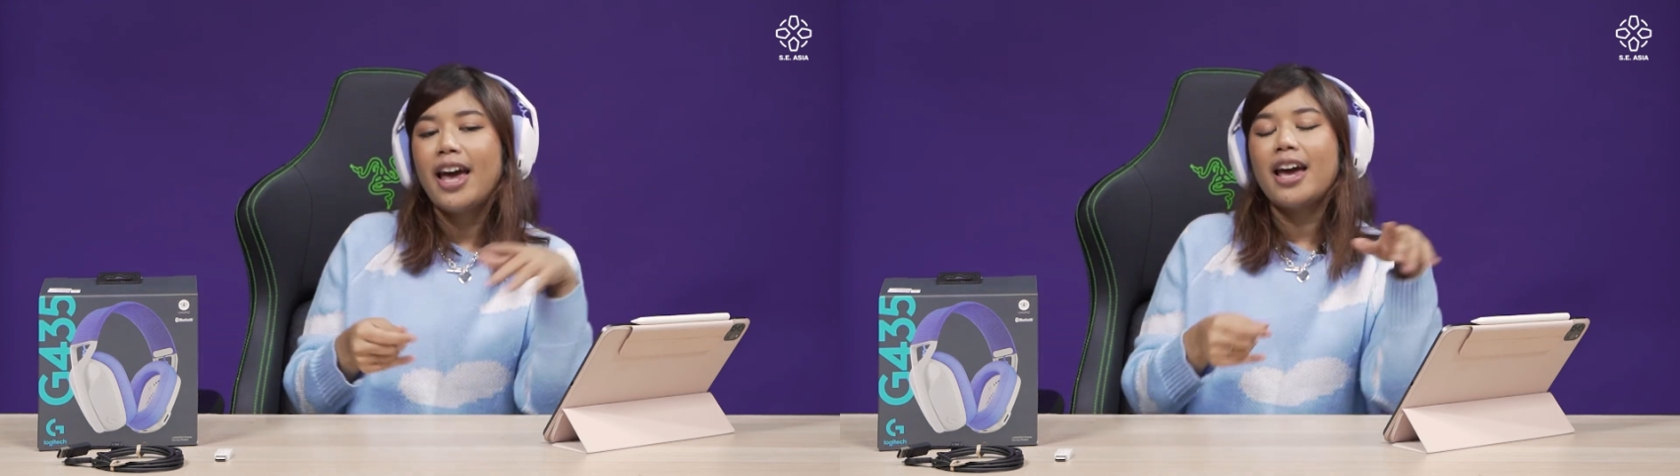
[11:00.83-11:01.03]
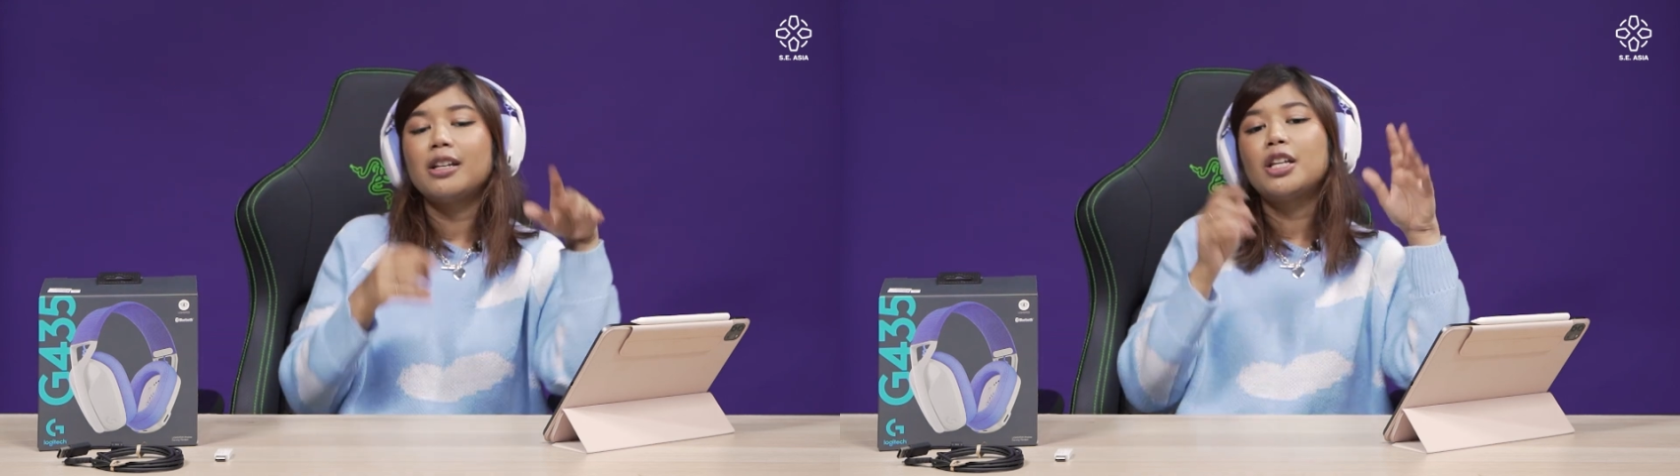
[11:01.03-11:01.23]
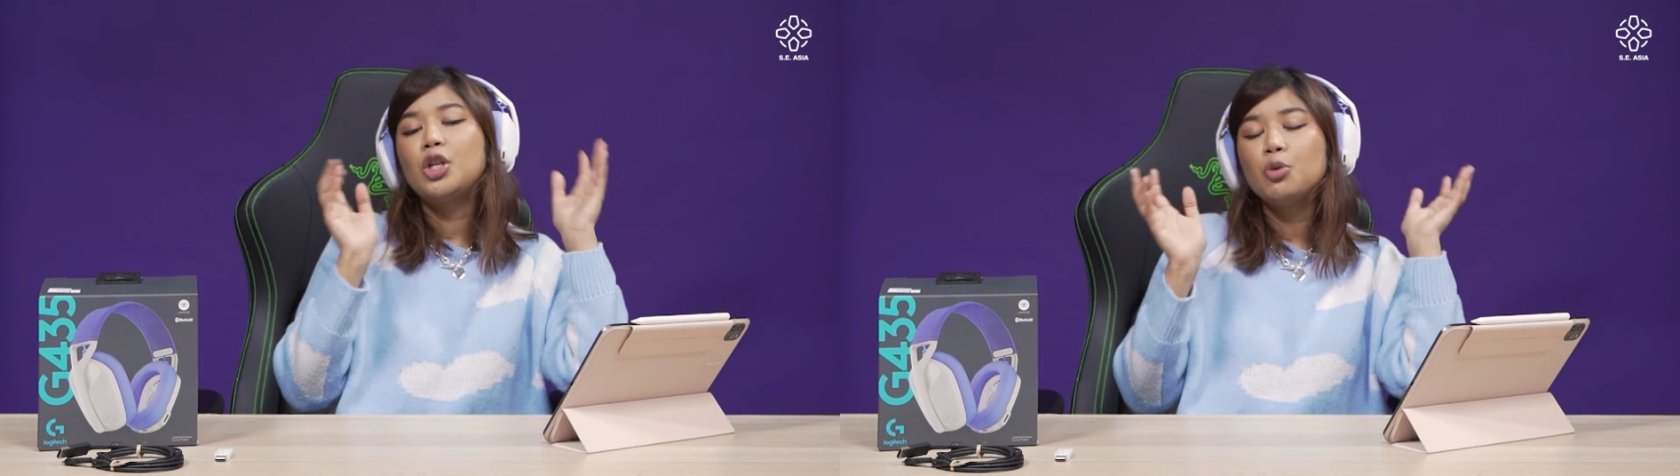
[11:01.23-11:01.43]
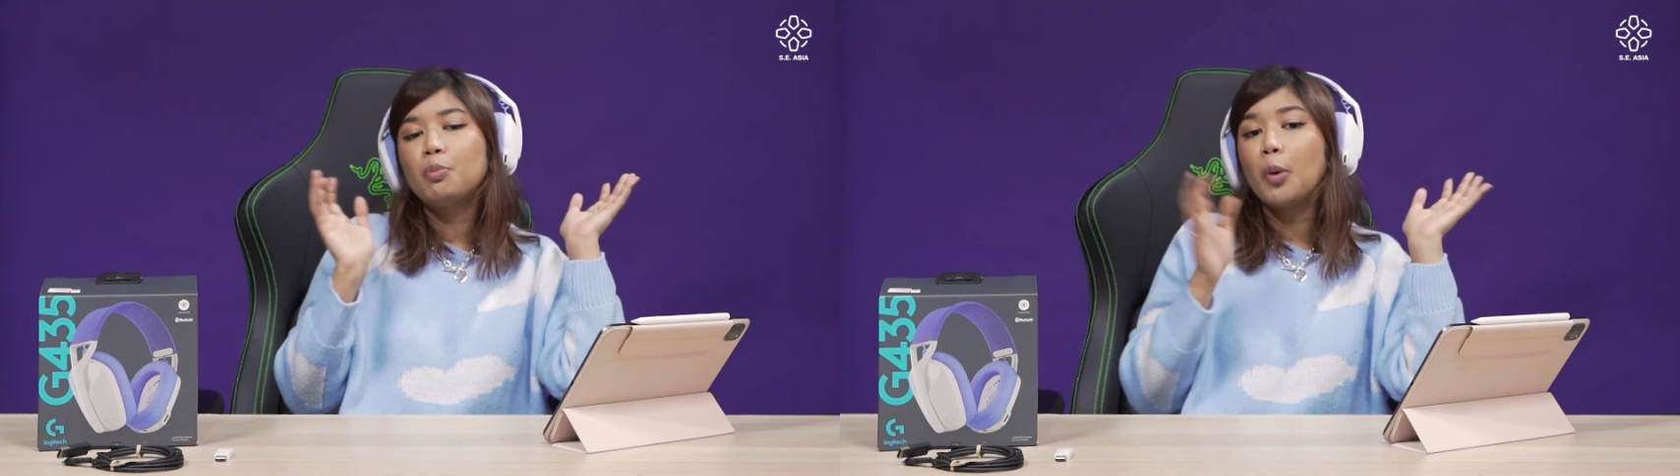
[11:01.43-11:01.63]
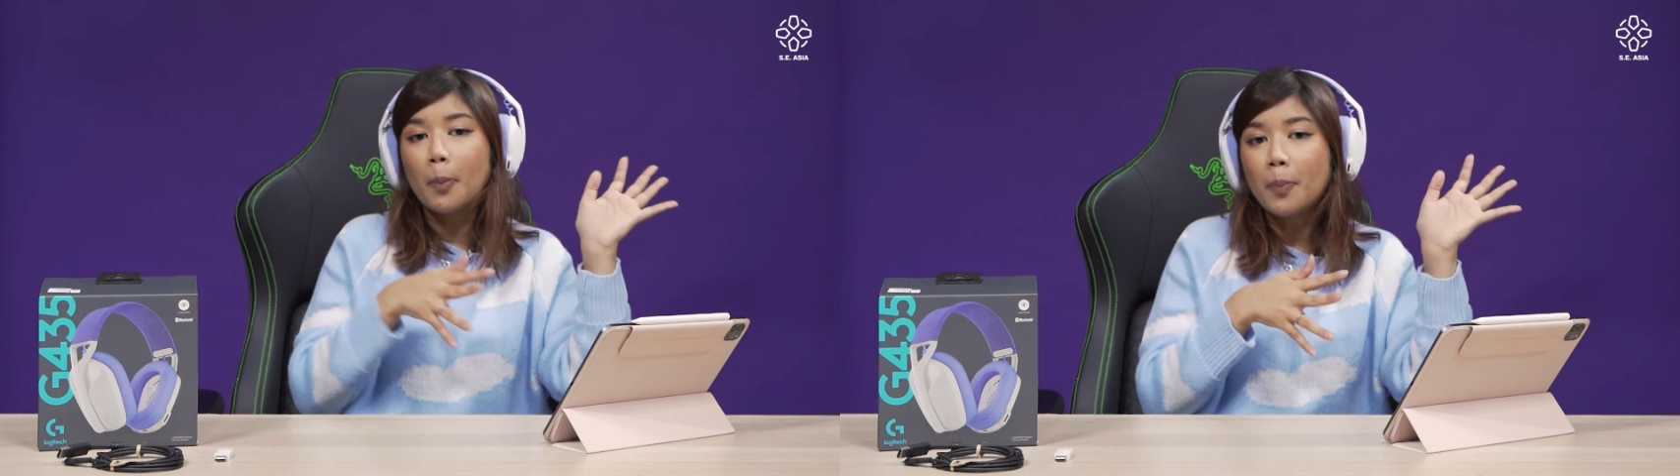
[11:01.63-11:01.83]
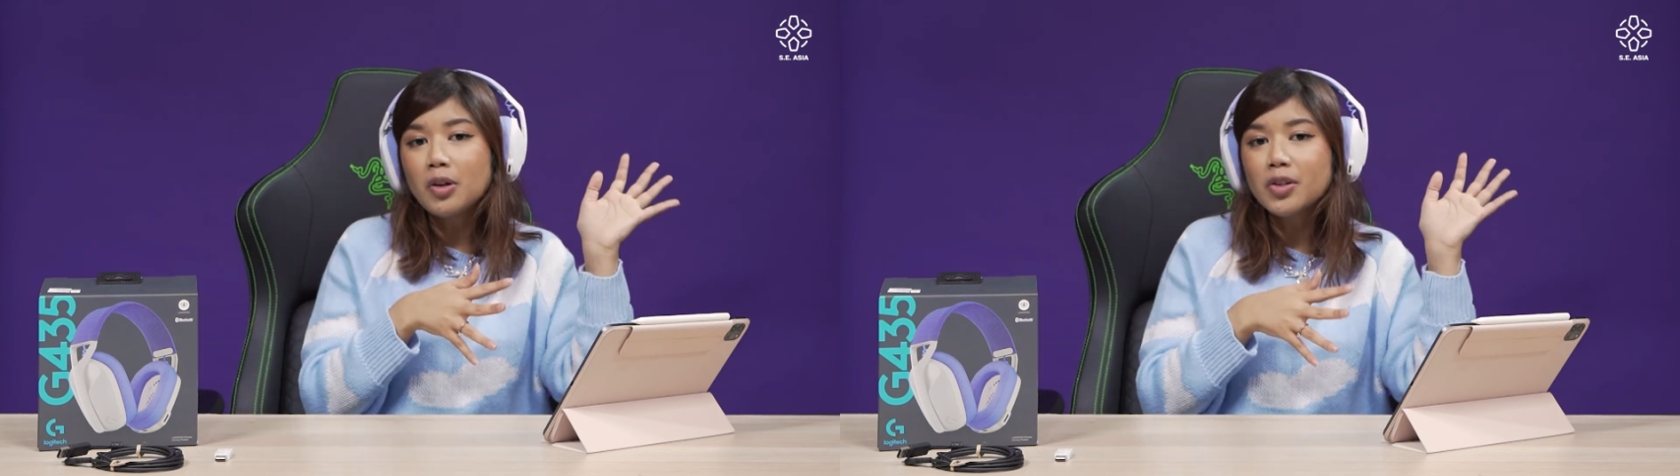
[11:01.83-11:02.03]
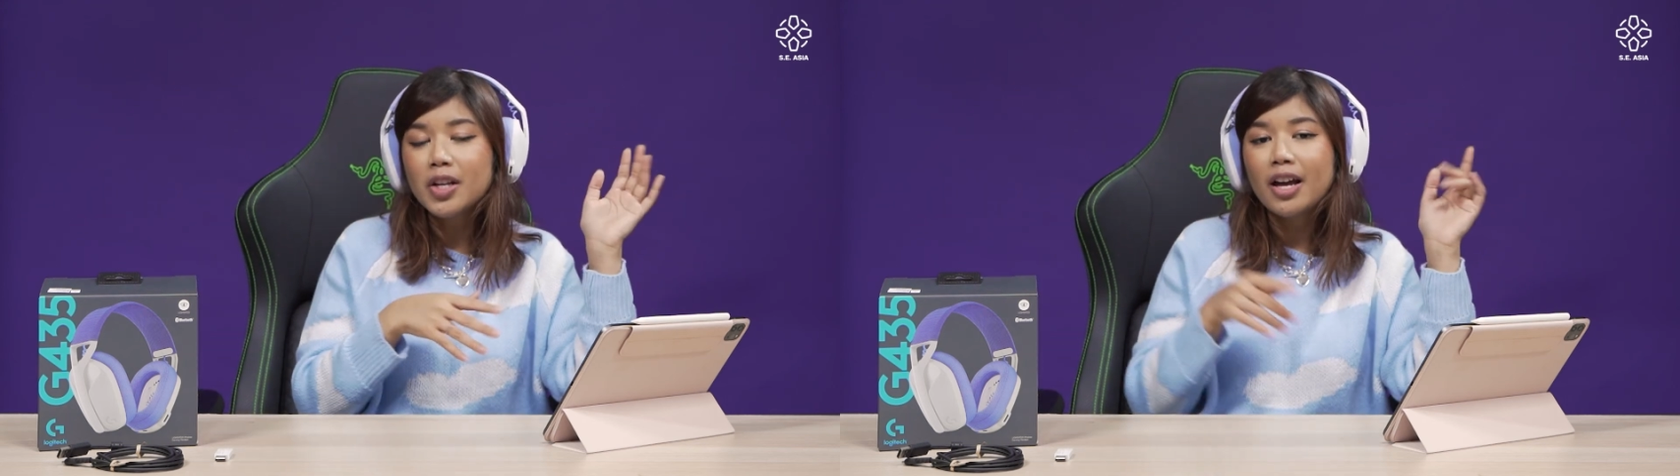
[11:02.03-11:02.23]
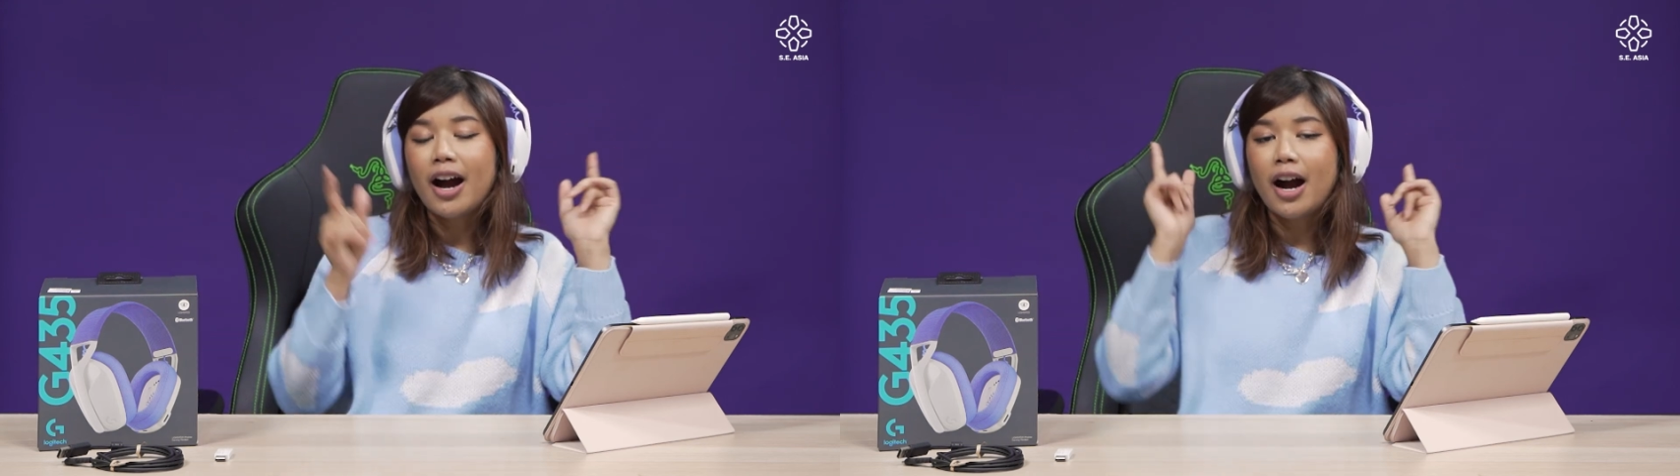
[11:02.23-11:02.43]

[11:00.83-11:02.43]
and cute purples.